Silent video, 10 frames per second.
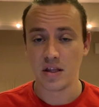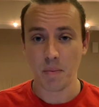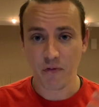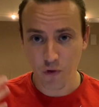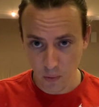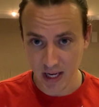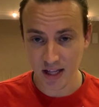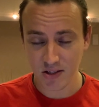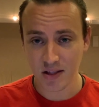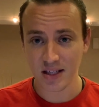Now, before we get
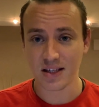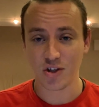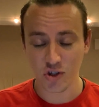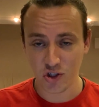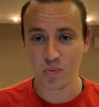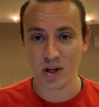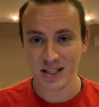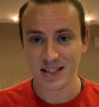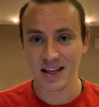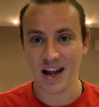into this, I just want
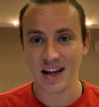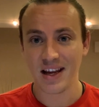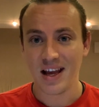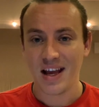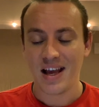to say